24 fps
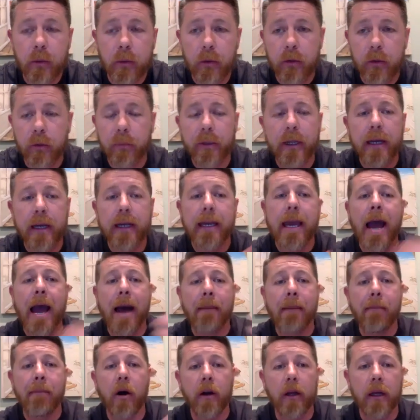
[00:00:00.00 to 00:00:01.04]
will there be a
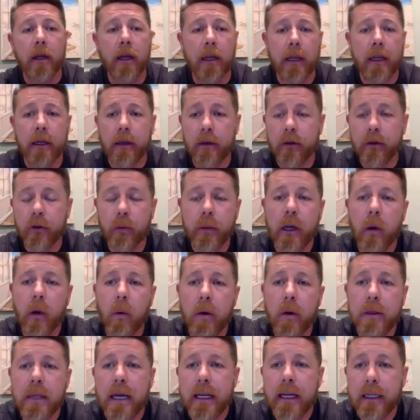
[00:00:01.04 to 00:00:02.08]
cap on it? And do we know
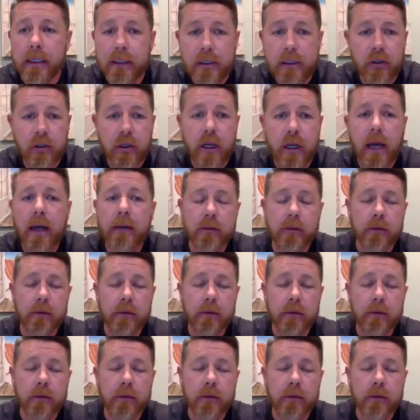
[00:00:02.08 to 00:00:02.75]
what that is yet?